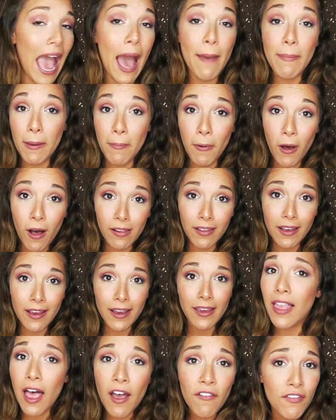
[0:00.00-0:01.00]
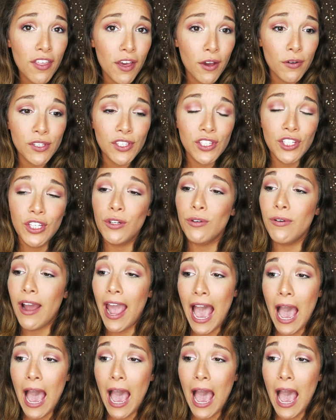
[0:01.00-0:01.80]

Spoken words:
Abby Pollock. Love those two.